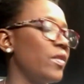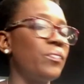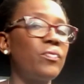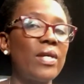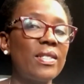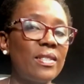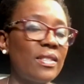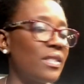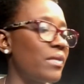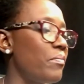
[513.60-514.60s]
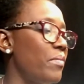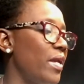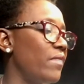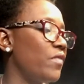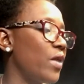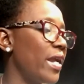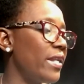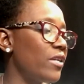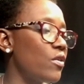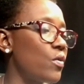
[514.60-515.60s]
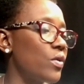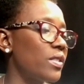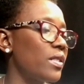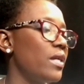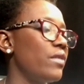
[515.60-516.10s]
President may for any cause